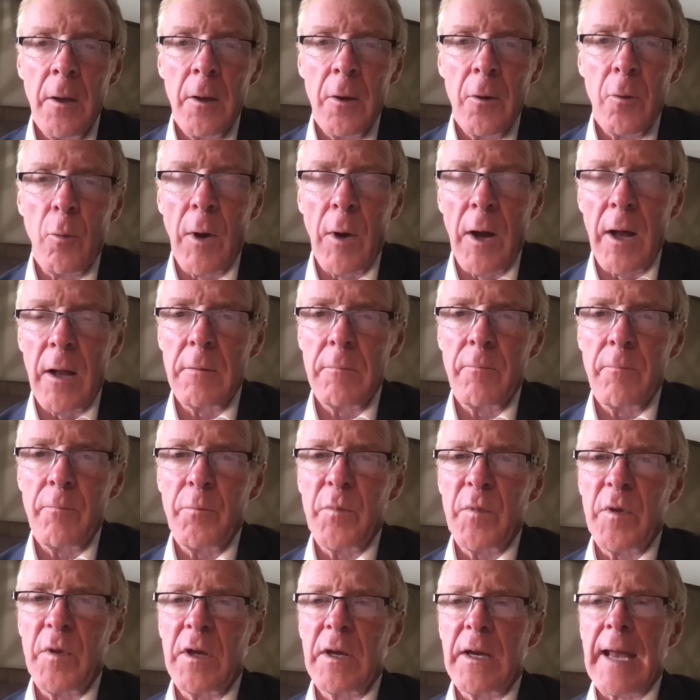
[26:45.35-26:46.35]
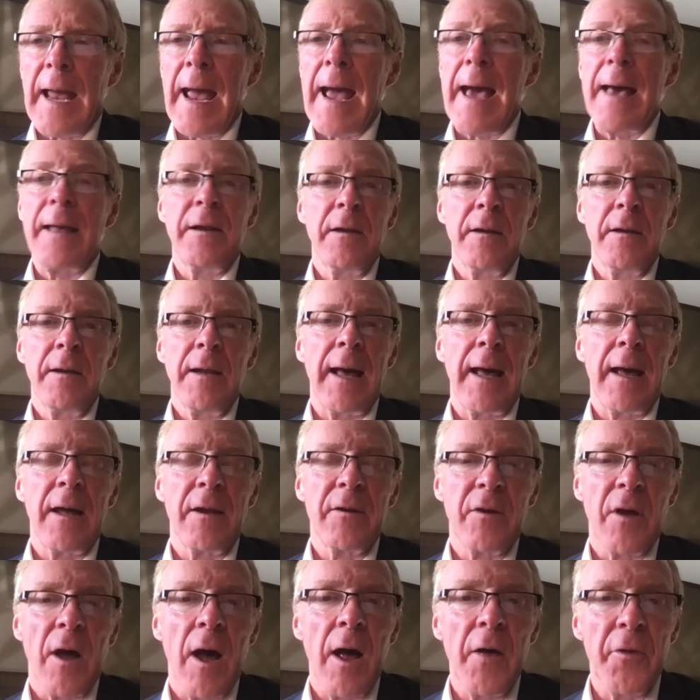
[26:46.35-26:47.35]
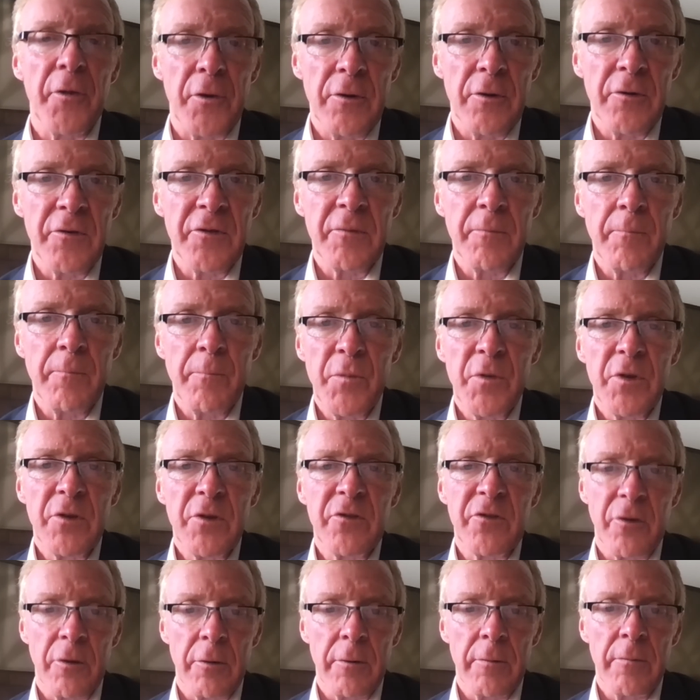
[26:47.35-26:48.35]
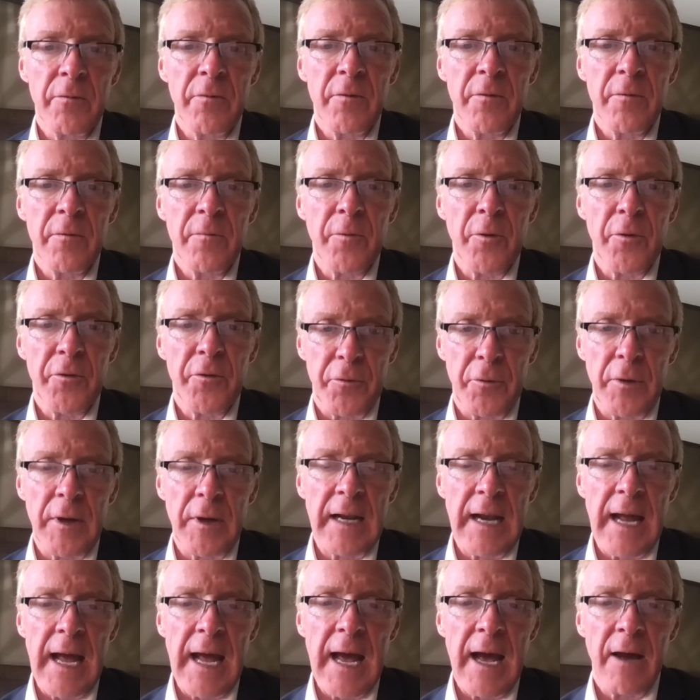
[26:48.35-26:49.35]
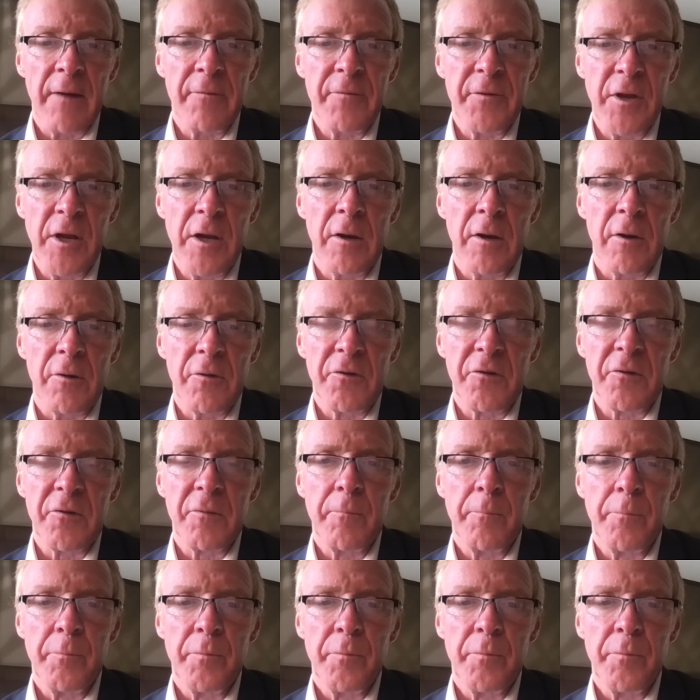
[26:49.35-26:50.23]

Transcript: Well, Cannon and others served for three and a half years.